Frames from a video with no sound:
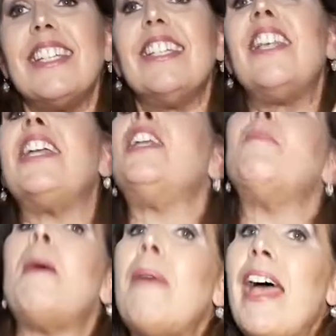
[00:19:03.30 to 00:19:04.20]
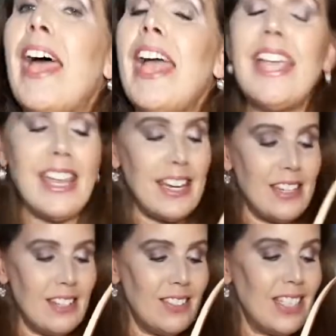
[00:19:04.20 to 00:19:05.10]
looking at my bag
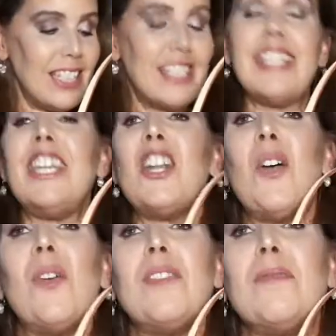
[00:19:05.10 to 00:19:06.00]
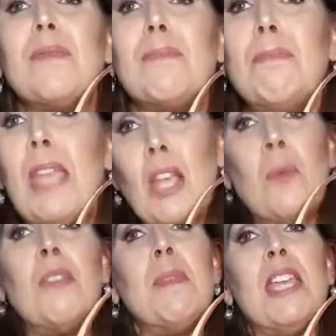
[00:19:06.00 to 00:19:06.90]
and, you know, being
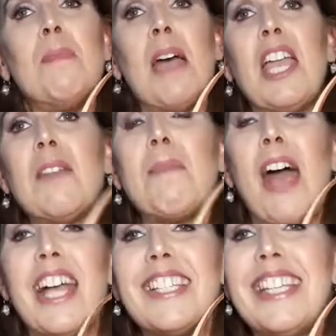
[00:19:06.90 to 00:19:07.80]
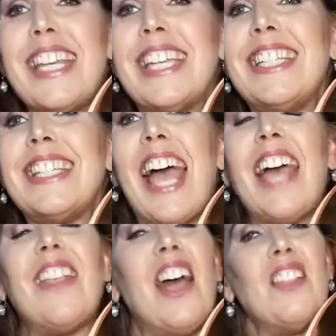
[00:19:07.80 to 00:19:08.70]
with me in my unboxing. And
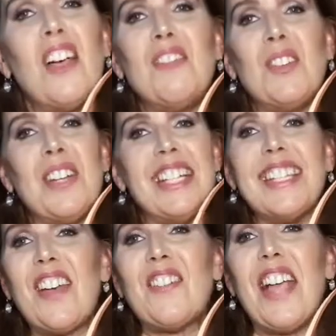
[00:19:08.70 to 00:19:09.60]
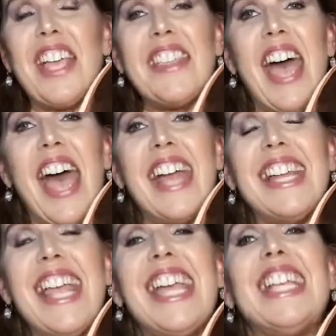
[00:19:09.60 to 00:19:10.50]
I love doing stuff like that.
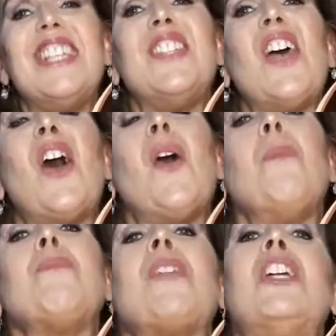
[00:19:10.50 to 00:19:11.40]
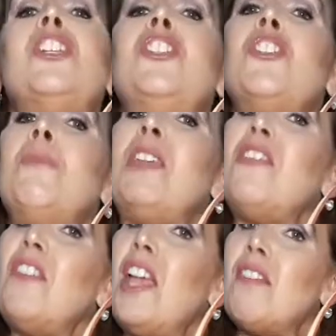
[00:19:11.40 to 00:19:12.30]
So do me a
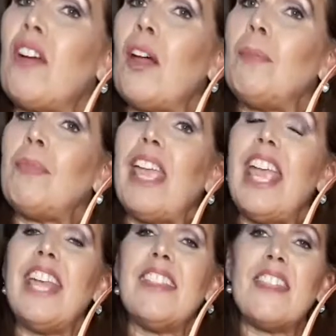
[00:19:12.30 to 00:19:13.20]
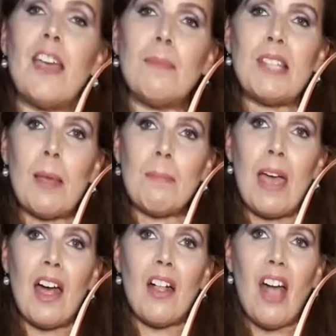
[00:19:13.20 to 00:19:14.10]
favor, hit the thumbs up
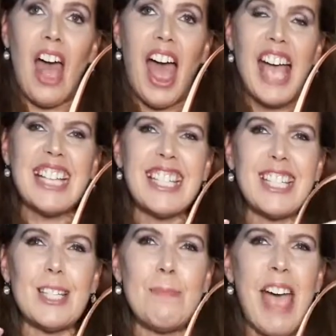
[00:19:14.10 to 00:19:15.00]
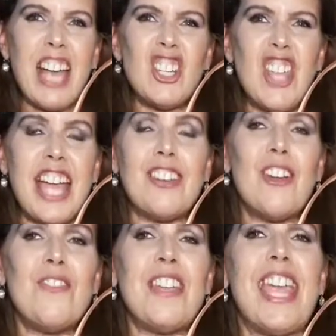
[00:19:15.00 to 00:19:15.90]
bell, smash that
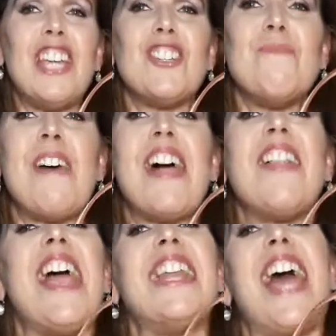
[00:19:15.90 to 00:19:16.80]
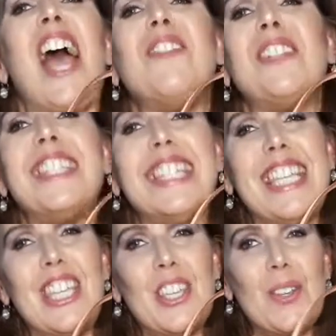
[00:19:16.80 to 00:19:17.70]
notification bell, and I will see
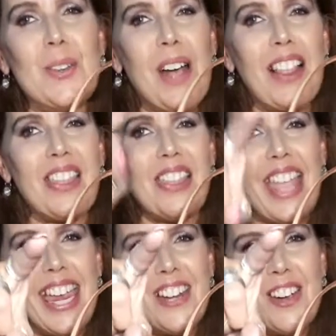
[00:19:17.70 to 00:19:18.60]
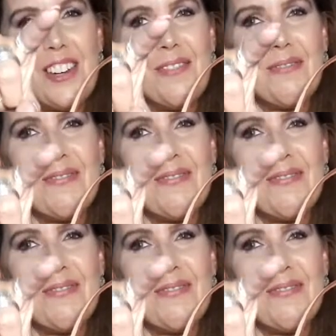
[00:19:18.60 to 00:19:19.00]
you later.